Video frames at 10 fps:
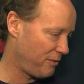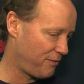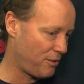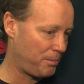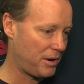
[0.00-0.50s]

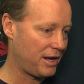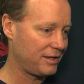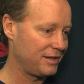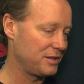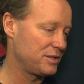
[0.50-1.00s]
before
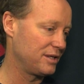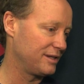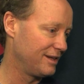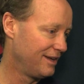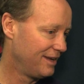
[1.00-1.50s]
practice,
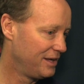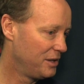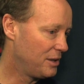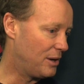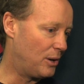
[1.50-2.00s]
and
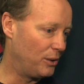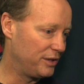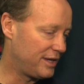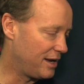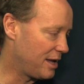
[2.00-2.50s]
all
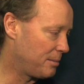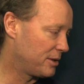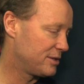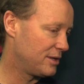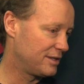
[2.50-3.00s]
the
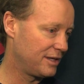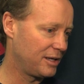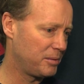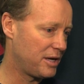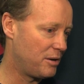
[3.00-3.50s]
dynamics on a
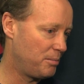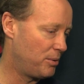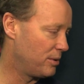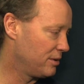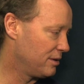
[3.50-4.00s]
team and how
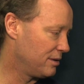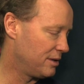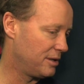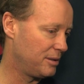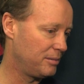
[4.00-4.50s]
important
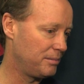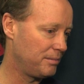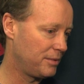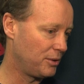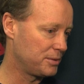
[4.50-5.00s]
um,
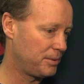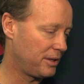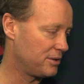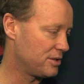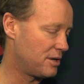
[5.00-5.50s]
those
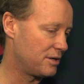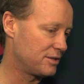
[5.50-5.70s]
players are.